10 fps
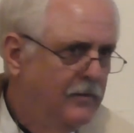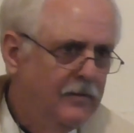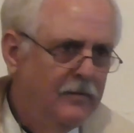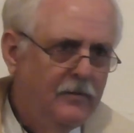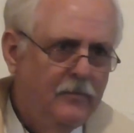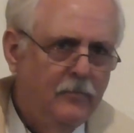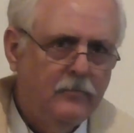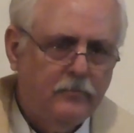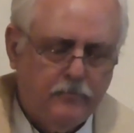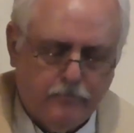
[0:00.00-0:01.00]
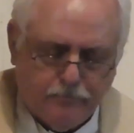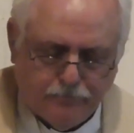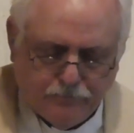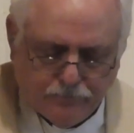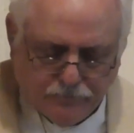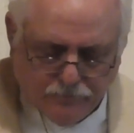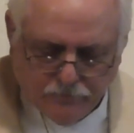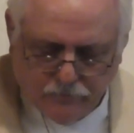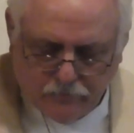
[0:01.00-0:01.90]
No one is speaking in this clip.